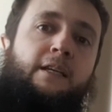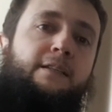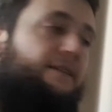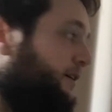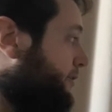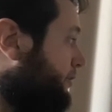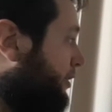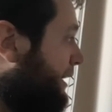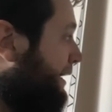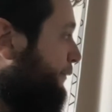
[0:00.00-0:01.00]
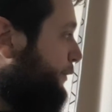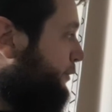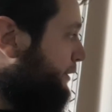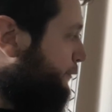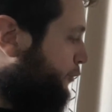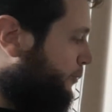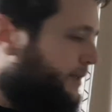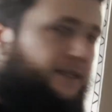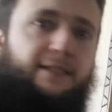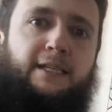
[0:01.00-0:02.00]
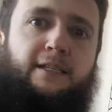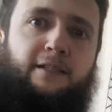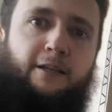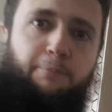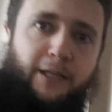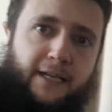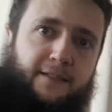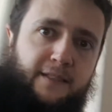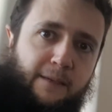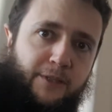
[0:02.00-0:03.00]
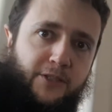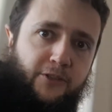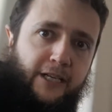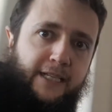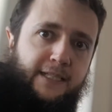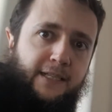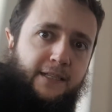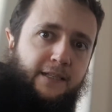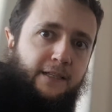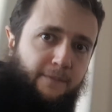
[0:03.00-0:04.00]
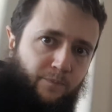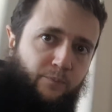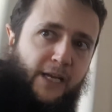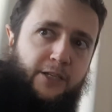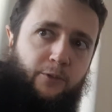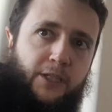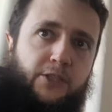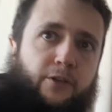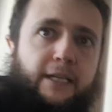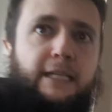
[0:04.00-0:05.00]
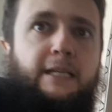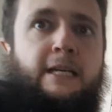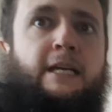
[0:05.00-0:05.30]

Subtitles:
So I have 3 formulas here that I plan to demonstrate manually doing.